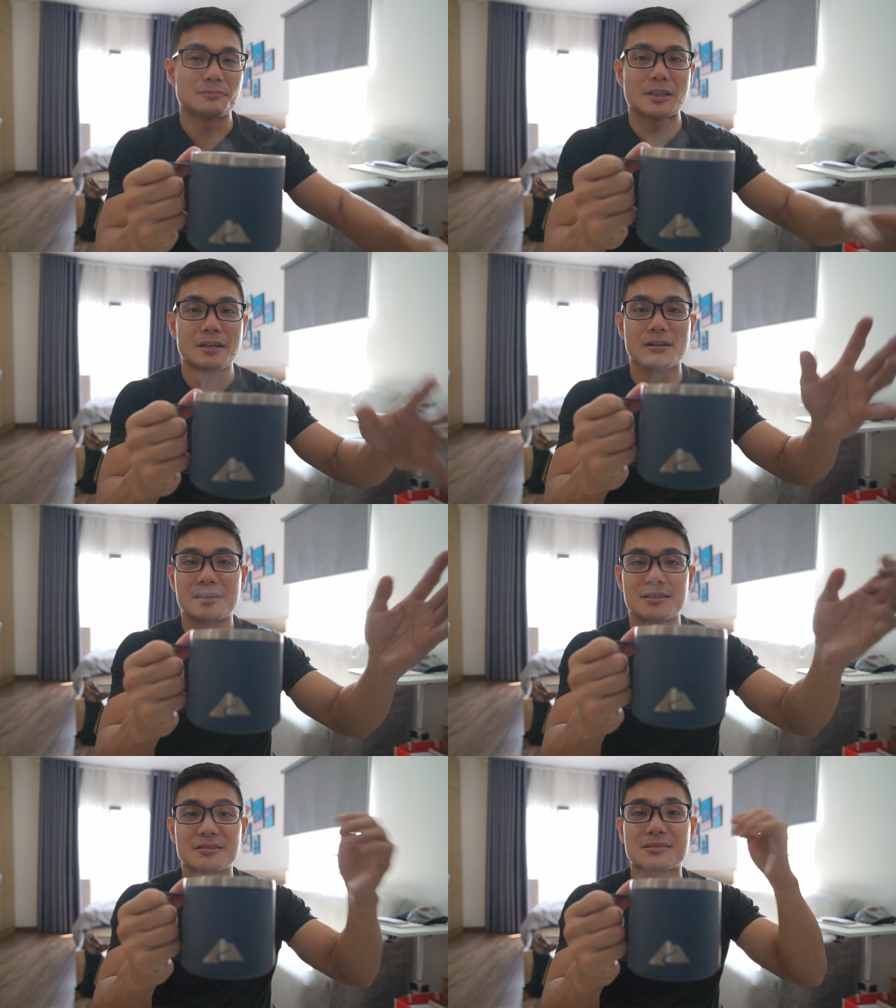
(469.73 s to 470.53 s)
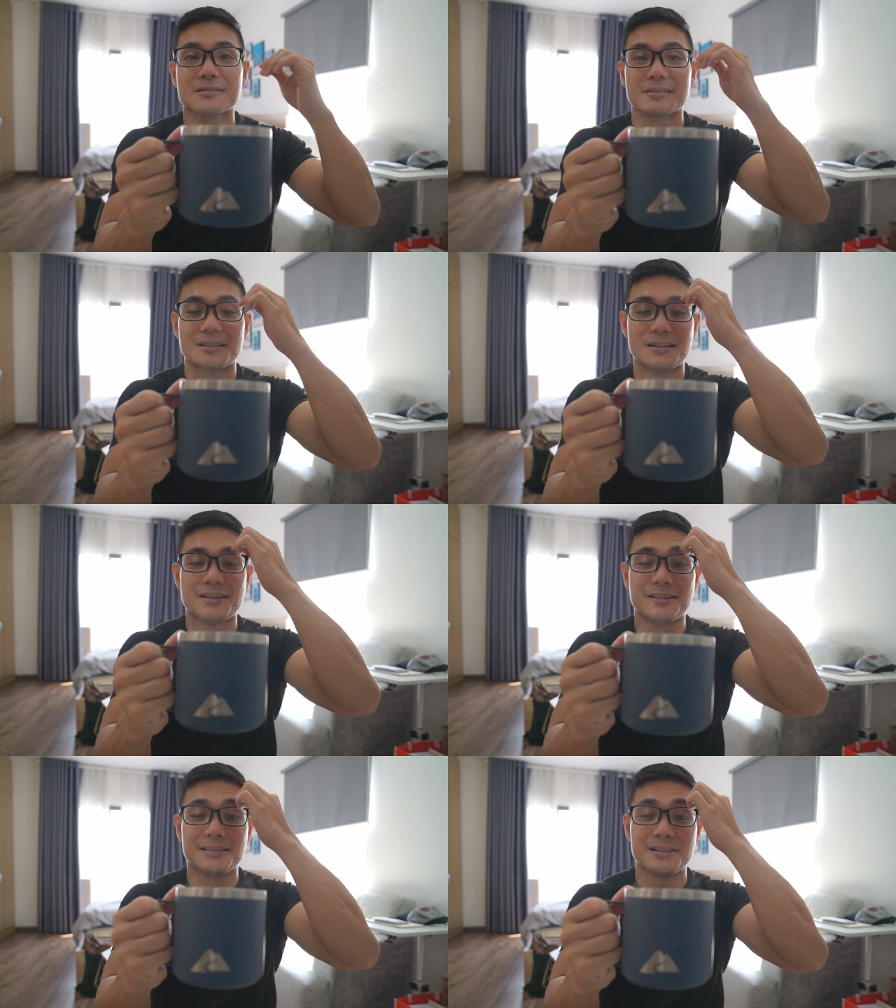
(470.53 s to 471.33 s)
take hours
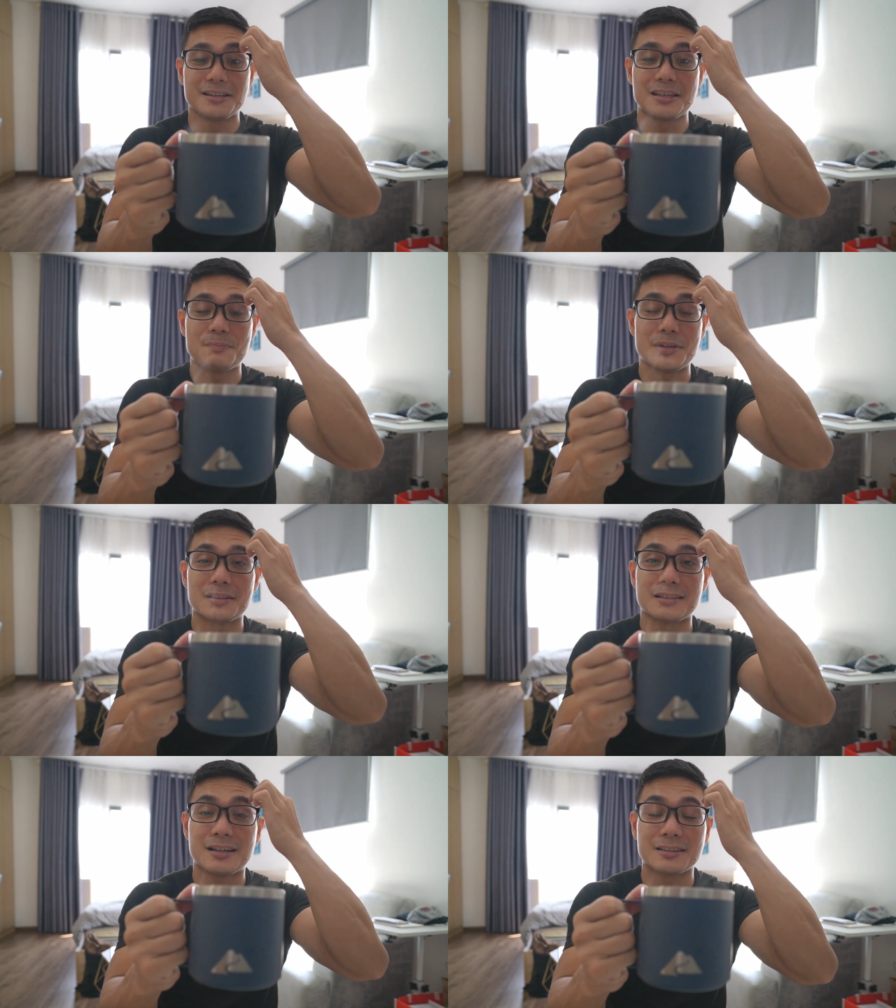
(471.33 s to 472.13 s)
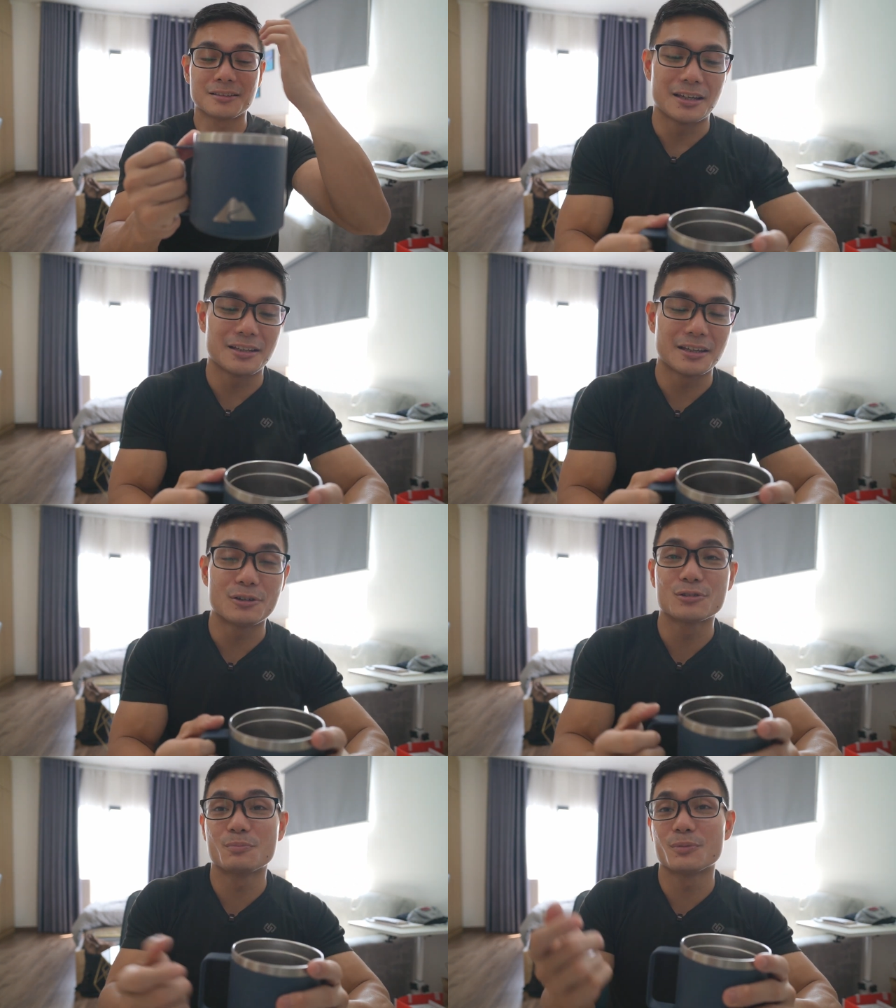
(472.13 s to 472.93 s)
keeping it hot. And I
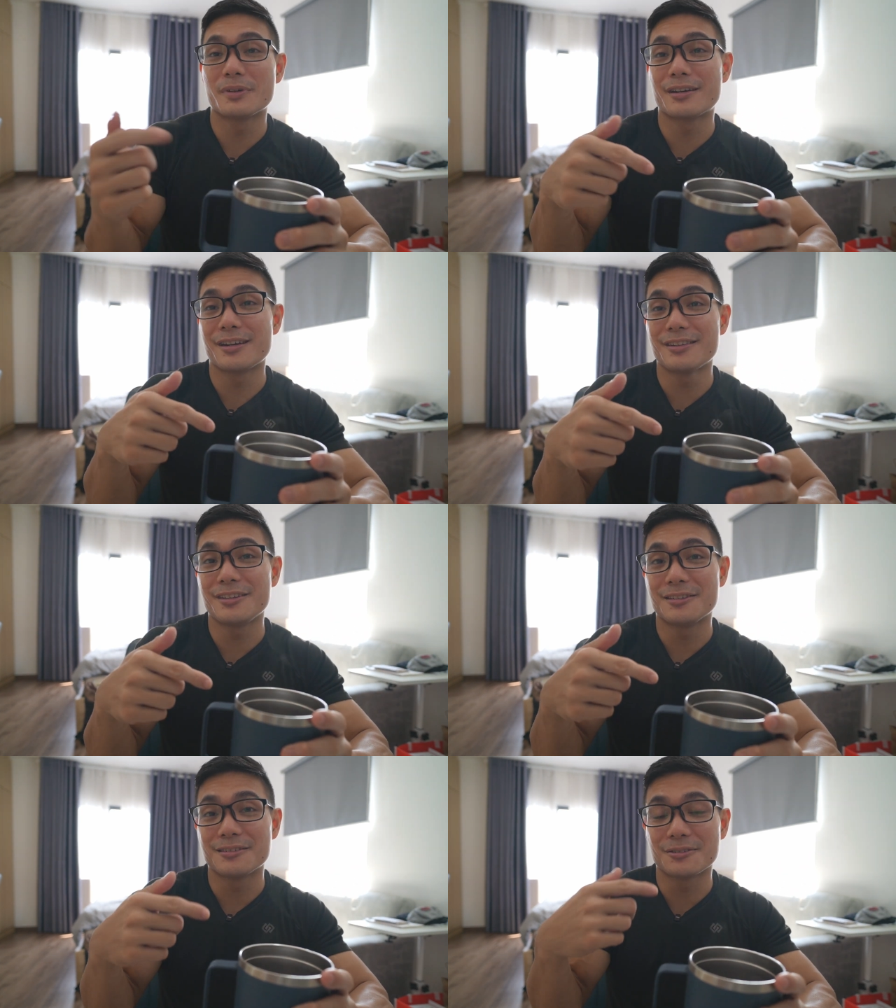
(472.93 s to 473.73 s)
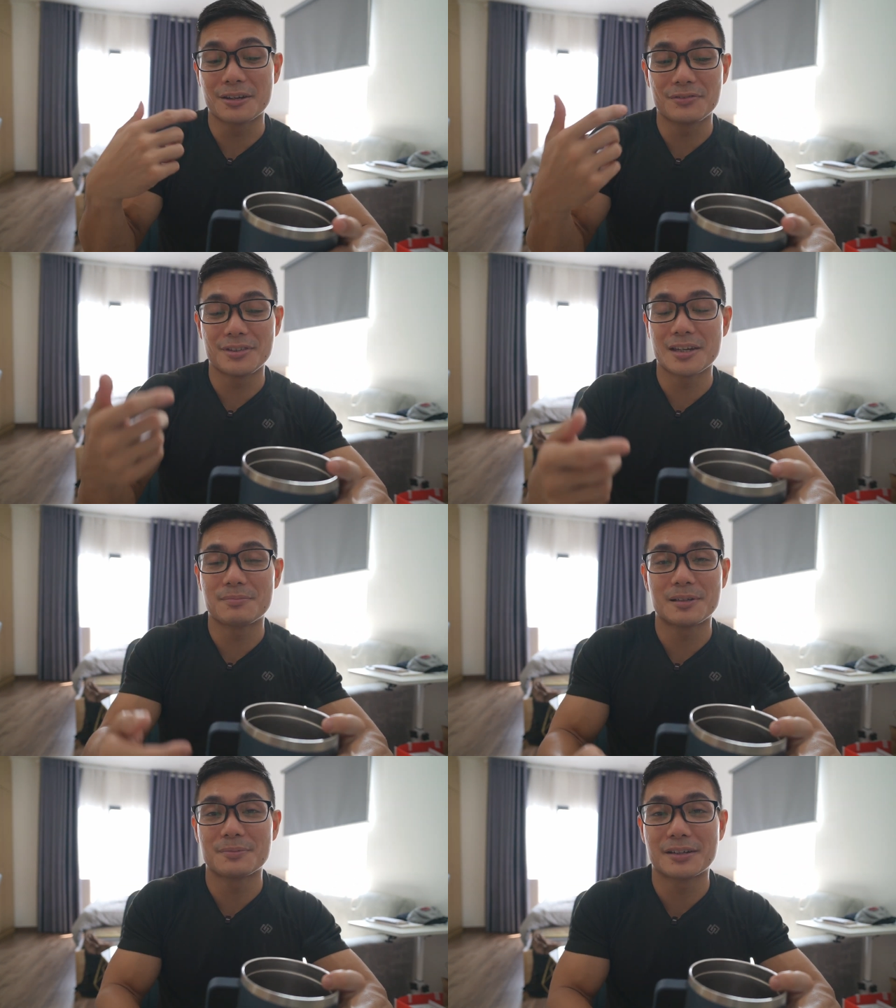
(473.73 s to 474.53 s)
also put my creatine. So every day I
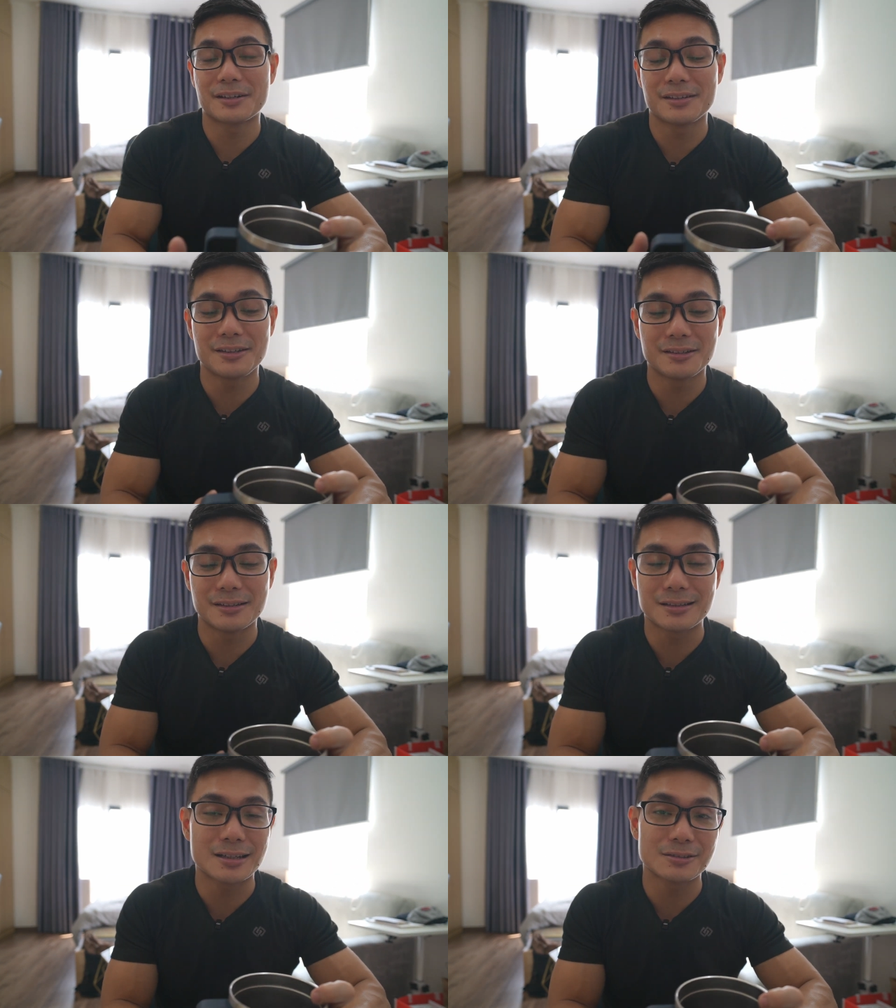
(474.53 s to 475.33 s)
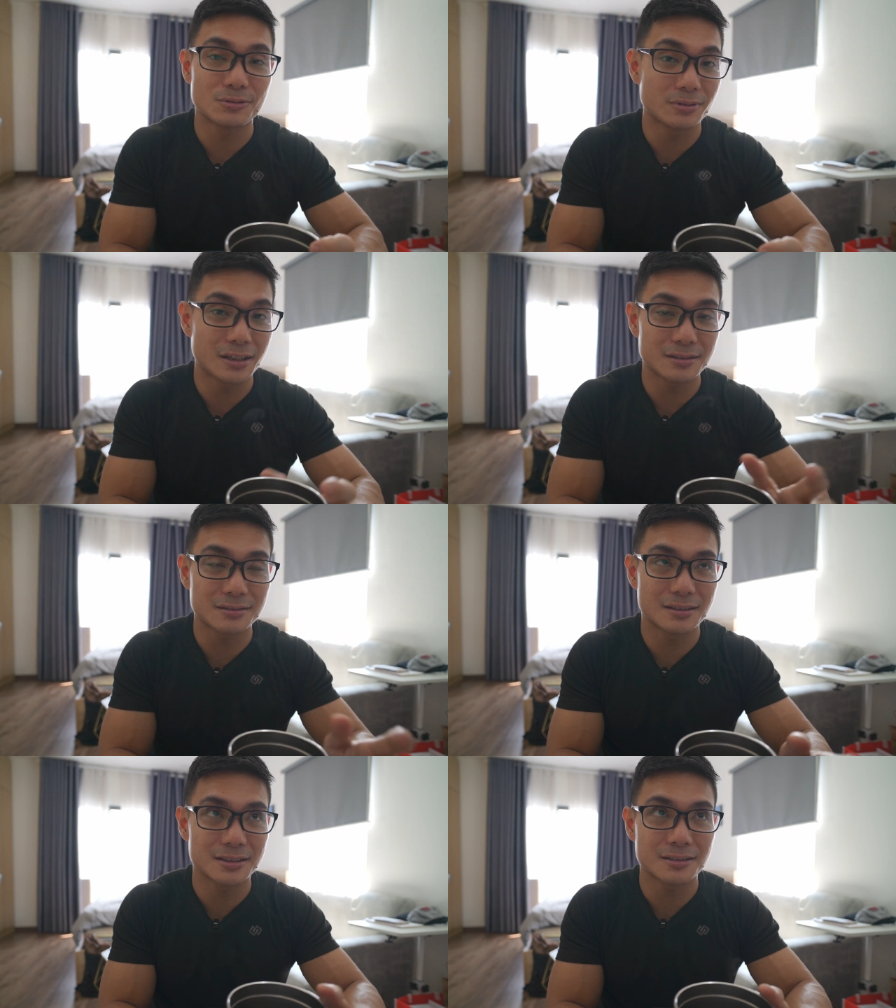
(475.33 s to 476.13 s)
place my creatine. It has no
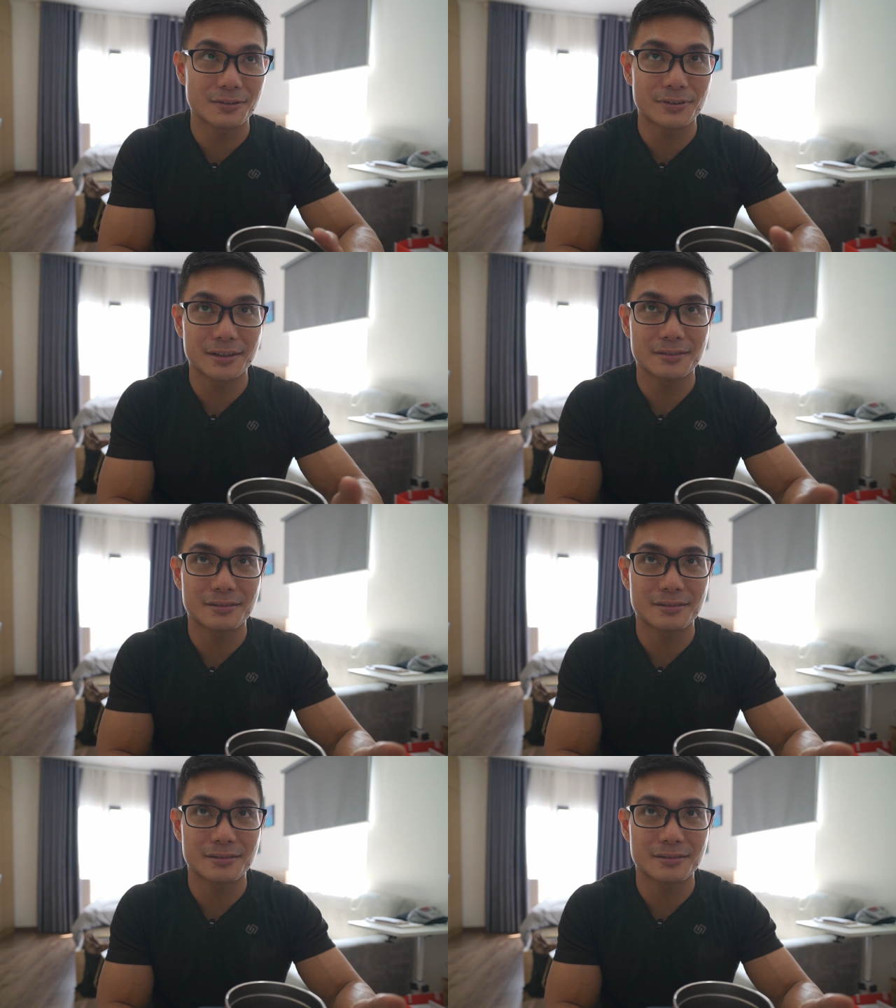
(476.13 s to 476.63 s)
taste, doesn't affect